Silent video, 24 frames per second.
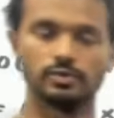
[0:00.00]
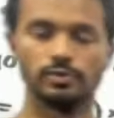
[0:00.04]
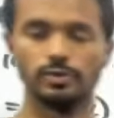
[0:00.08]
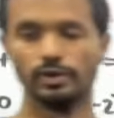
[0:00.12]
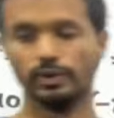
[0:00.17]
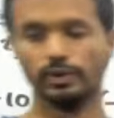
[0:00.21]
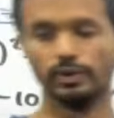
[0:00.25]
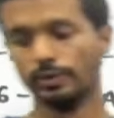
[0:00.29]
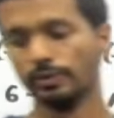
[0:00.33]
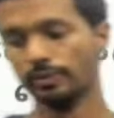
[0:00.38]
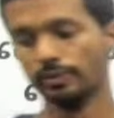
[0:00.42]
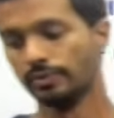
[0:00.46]

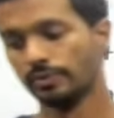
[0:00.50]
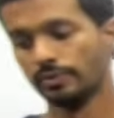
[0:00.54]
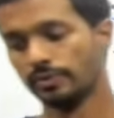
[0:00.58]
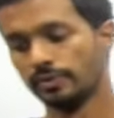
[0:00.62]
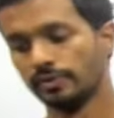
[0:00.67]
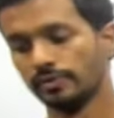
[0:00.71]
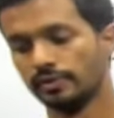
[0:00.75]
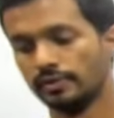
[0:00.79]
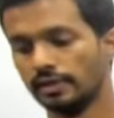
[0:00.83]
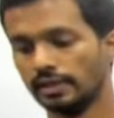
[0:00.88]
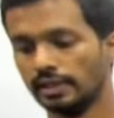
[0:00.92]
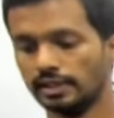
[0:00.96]
equal to
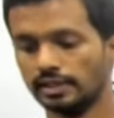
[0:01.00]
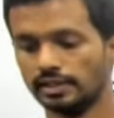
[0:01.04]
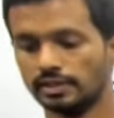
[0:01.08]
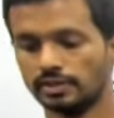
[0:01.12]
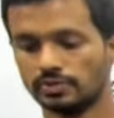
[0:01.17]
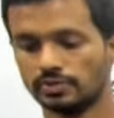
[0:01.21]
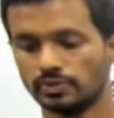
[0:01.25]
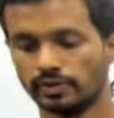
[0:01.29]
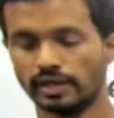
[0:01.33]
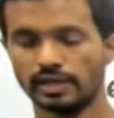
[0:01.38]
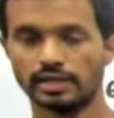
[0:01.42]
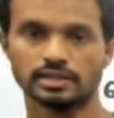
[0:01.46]
3.
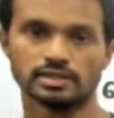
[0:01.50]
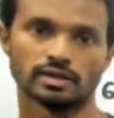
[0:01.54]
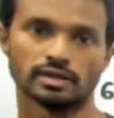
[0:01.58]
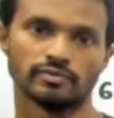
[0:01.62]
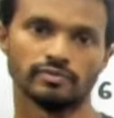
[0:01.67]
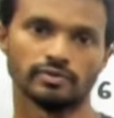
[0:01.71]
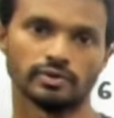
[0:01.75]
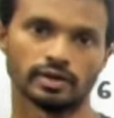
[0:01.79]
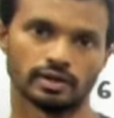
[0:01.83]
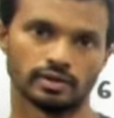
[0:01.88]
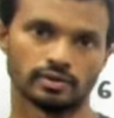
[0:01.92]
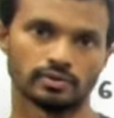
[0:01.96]
So that is how
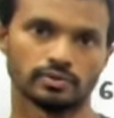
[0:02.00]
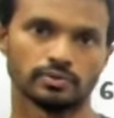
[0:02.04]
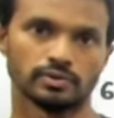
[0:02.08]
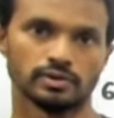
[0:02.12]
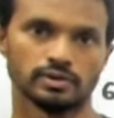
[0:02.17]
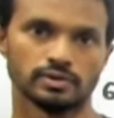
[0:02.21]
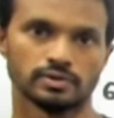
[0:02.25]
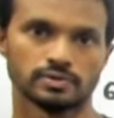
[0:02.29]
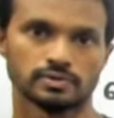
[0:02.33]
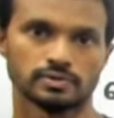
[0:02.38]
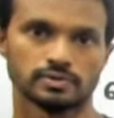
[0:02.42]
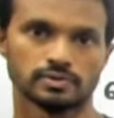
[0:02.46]
you can do
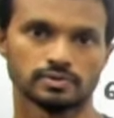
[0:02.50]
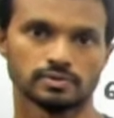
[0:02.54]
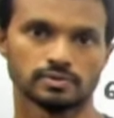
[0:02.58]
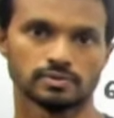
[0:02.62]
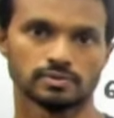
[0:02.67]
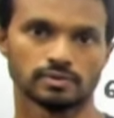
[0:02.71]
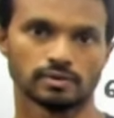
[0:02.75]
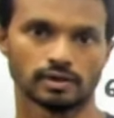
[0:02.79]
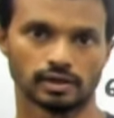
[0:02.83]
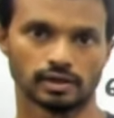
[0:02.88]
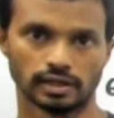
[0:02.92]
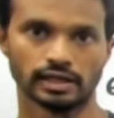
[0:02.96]
this.
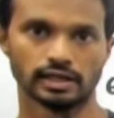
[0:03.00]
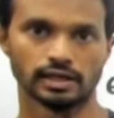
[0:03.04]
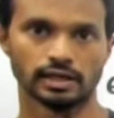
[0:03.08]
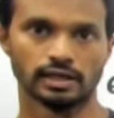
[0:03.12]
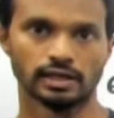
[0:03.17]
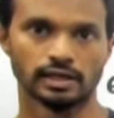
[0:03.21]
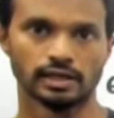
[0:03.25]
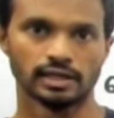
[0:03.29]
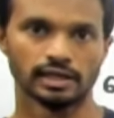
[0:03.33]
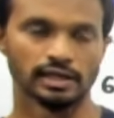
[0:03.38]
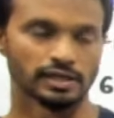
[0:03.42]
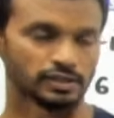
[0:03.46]
Clear?
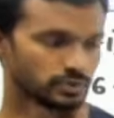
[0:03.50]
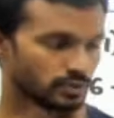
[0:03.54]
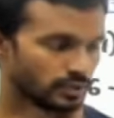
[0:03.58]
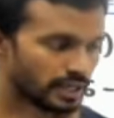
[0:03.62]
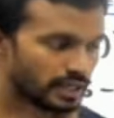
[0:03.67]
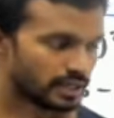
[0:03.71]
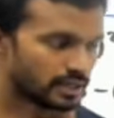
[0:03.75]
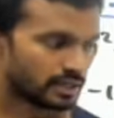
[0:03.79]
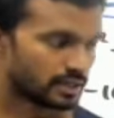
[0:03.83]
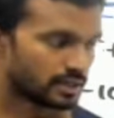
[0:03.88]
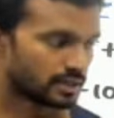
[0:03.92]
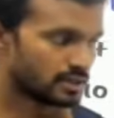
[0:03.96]
So
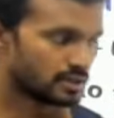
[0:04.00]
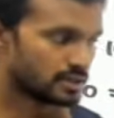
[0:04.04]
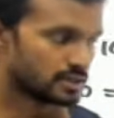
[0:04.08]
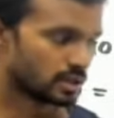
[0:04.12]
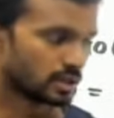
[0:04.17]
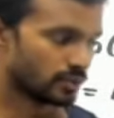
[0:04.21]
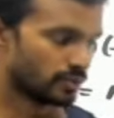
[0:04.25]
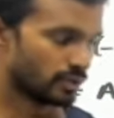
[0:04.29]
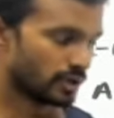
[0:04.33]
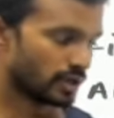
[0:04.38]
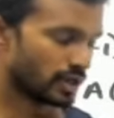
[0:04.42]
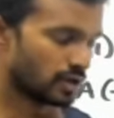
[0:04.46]
that is
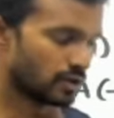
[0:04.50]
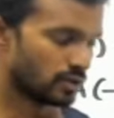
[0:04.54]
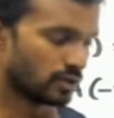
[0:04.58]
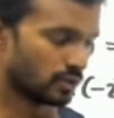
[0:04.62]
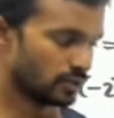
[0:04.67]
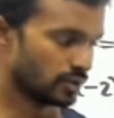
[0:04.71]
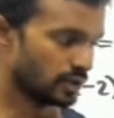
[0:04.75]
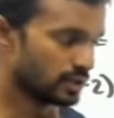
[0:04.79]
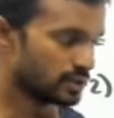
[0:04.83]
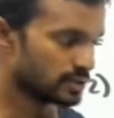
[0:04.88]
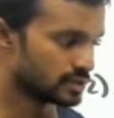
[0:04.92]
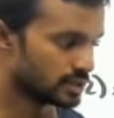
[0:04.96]
how you can
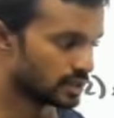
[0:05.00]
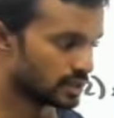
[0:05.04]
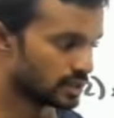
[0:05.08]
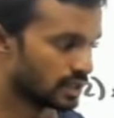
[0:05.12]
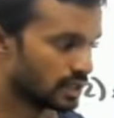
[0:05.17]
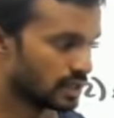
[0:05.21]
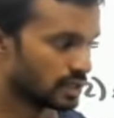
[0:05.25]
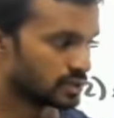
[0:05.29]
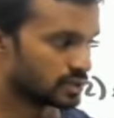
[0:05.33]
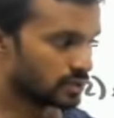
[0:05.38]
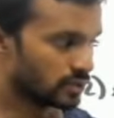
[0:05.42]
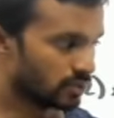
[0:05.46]
do this.
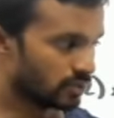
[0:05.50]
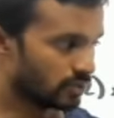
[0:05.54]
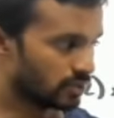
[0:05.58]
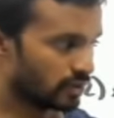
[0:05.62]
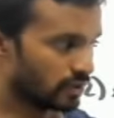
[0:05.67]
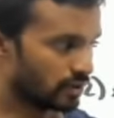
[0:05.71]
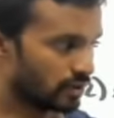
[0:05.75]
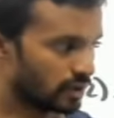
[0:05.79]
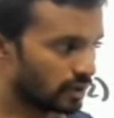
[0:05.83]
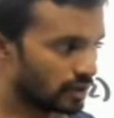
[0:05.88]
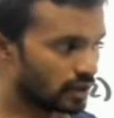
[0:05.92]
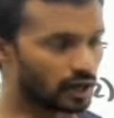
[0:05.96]

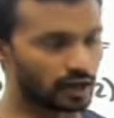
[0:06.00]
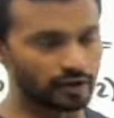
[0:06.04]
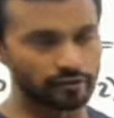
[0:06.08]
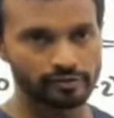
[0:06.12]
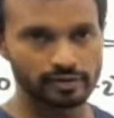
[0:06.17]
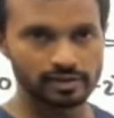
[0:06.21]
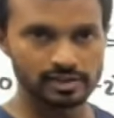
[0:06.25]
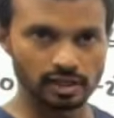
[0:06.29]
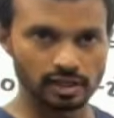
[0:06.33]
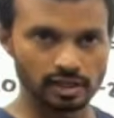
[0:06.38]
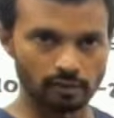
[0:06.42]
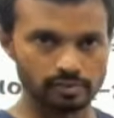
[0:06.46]
So
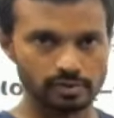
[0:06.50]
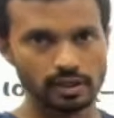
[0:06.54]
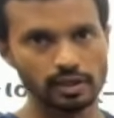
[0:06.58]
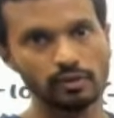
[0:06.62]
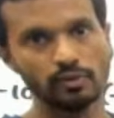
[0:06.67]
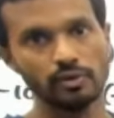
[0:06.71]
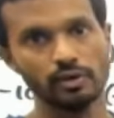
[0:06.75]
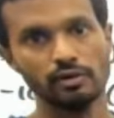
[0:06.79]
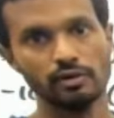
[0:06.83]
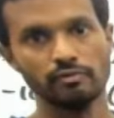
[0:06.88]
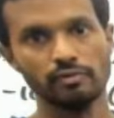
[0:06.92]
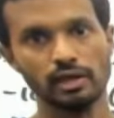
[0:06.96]
after
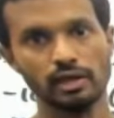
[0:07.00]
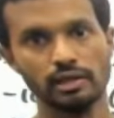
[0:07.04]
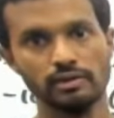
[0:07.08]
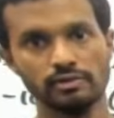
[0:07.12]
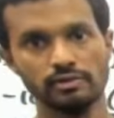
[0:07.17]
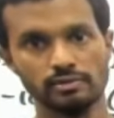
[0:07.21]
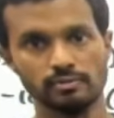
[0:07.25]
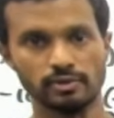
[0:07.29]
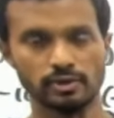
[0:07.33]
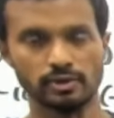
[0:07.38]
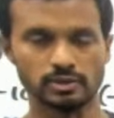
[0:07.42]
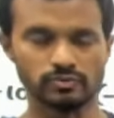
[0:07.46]
substituting
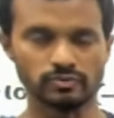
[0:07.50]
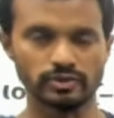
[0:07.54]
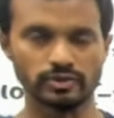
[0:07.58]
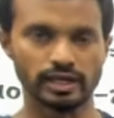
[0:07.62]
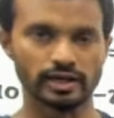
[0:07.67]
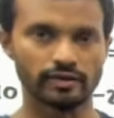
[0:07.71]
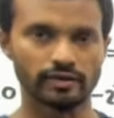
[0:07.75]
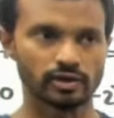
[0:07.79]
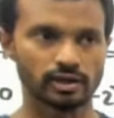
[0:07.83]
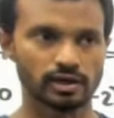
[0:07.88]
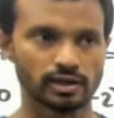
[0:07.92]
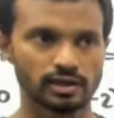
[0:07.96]
values, because we
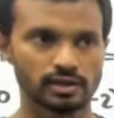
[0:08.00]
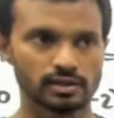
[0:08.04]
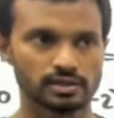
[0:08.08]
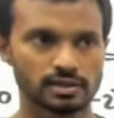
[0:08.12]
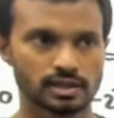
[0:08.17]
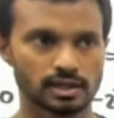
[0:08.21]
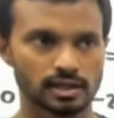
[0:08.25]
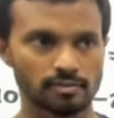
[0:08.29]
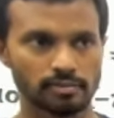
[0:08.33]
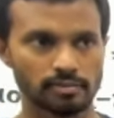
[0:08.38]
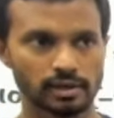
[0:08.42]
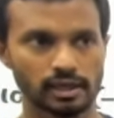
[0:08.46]
have to
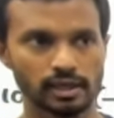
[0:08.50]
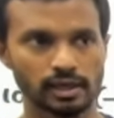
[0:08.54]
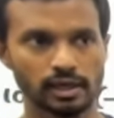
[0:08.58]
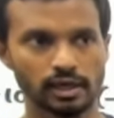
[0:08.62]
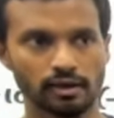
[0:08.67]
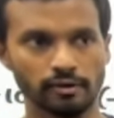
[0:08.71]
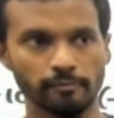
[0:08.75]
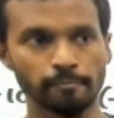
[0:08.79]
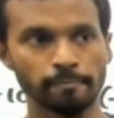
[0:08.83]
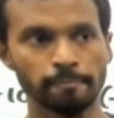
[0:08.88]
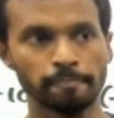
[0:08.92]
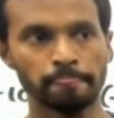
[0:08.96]
understand by
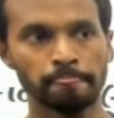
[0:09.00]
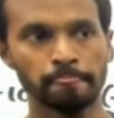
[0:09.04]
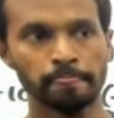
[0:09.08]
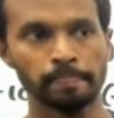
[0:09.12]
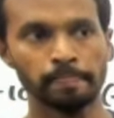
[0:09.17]
now,